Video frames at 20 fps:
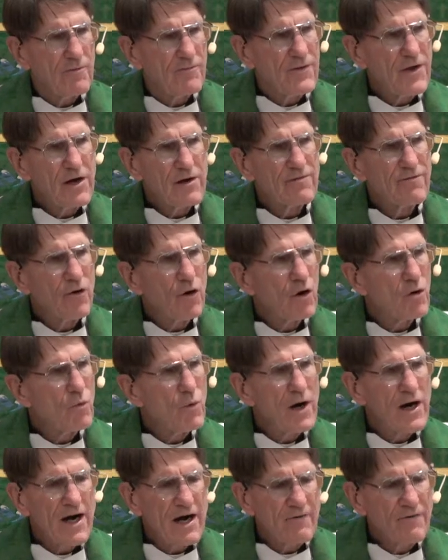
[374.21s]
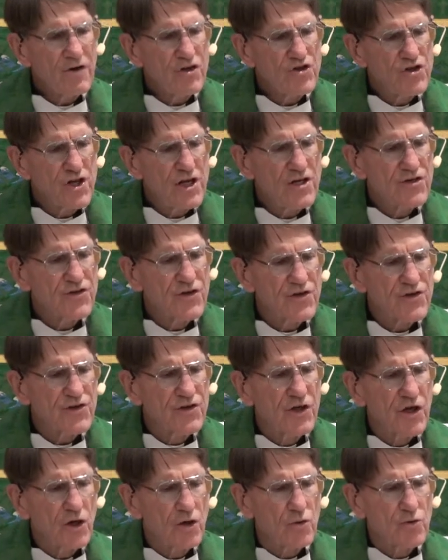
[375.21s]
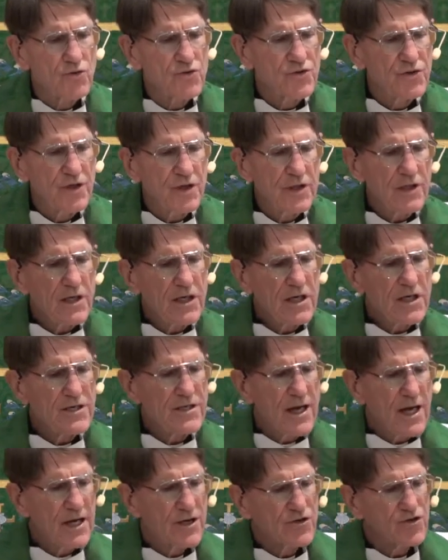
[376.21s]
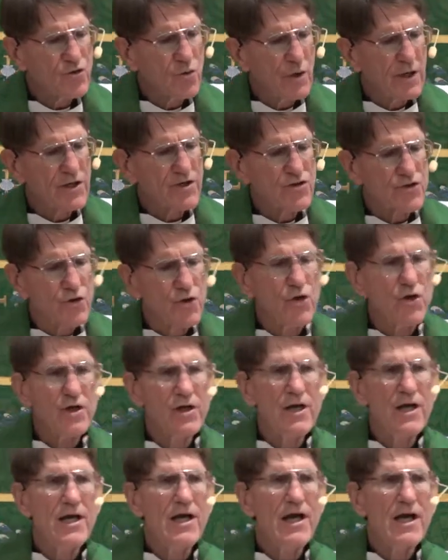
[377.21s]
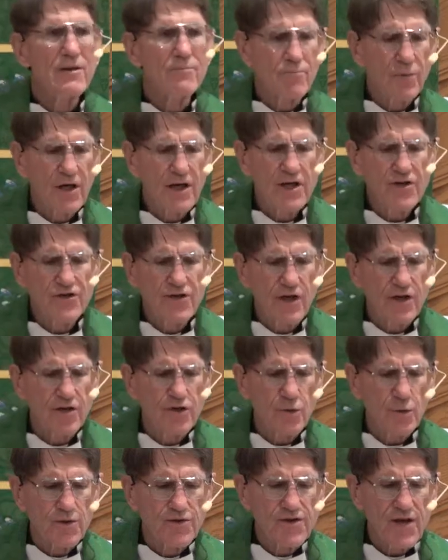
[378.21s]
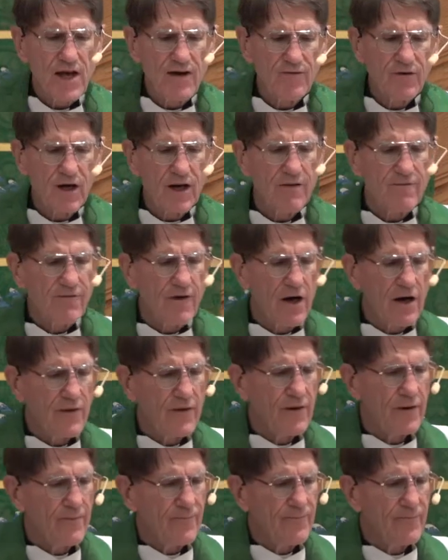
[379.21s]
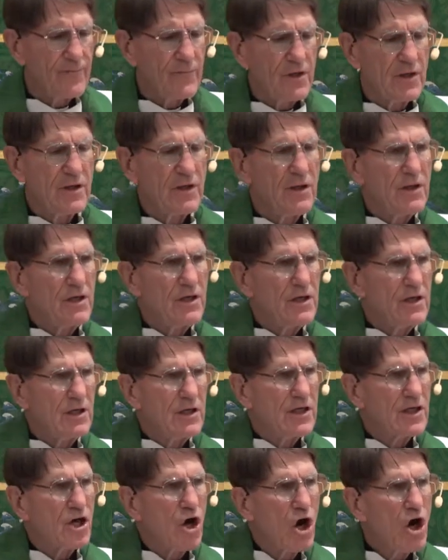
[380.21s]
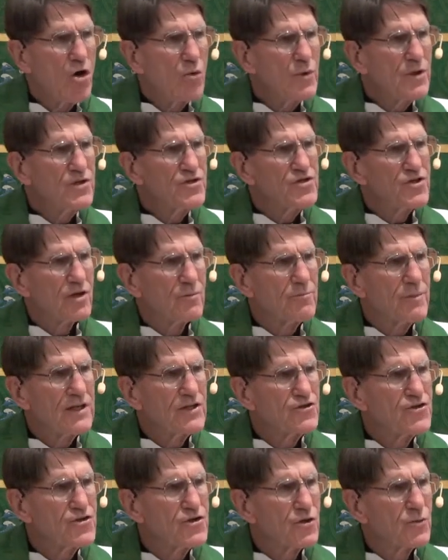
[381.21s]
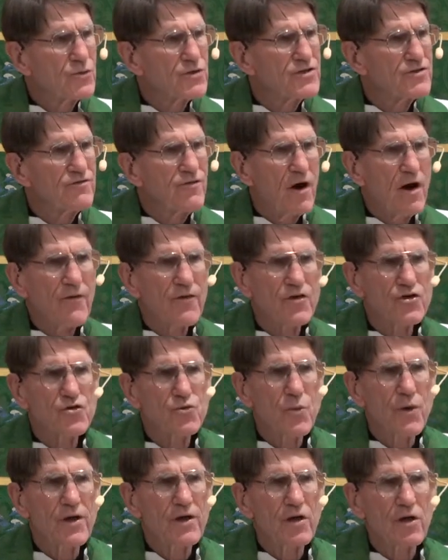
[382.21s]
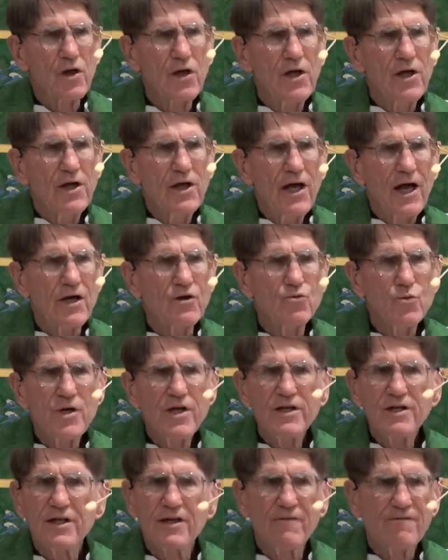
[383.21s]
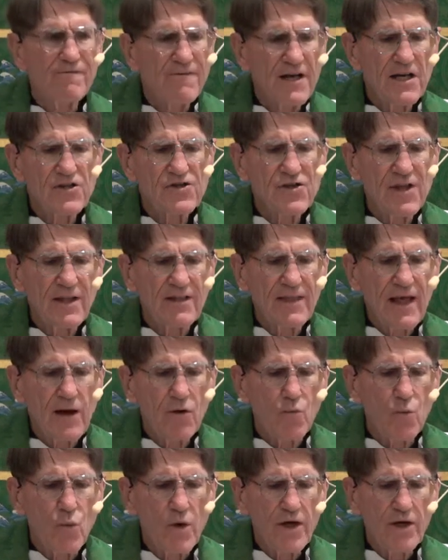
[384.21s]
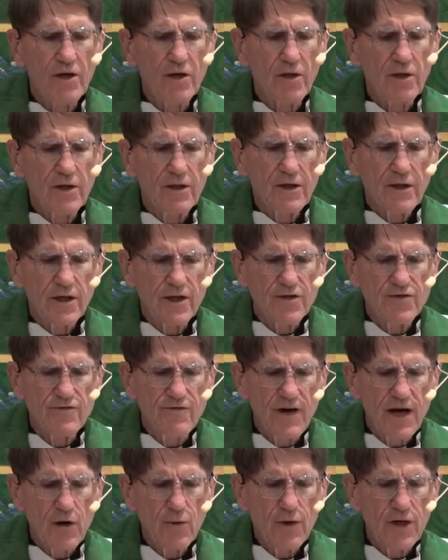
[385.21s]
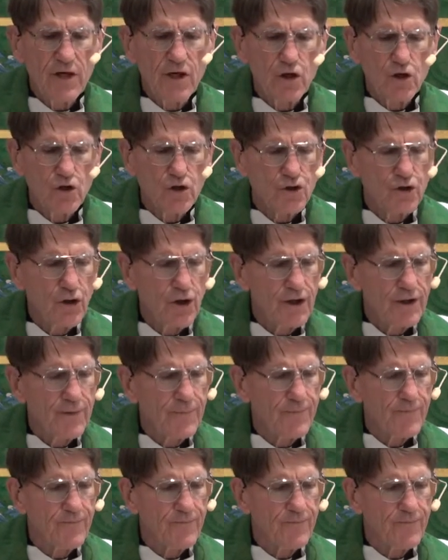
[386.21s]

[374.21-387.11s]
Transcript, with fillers: Therefore, wherever Jesus goes, he does what is good and pleasing to his heavenly Father. He always submits to his Father's will, and we confess that that will is very good.